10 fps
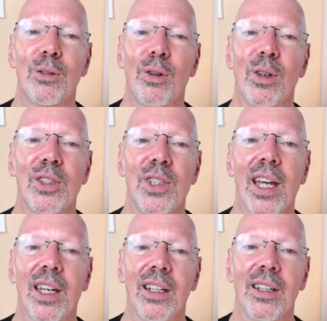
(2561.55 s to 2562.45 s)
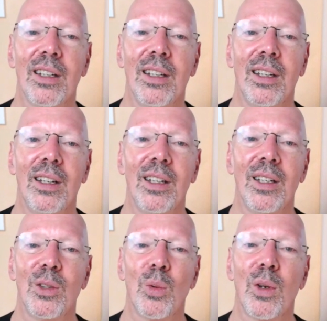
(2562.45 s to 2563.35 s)
for a second,
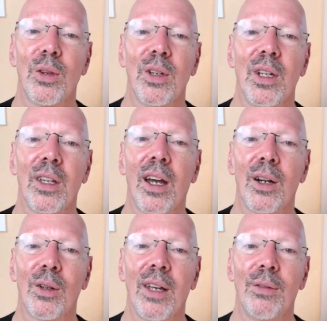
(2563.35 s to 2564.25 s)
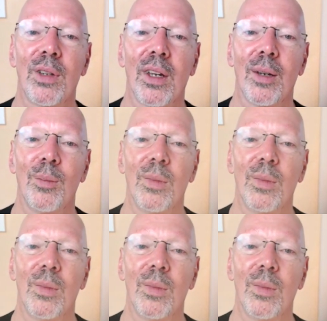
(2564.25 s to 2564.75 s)
is worth an entire lifetime.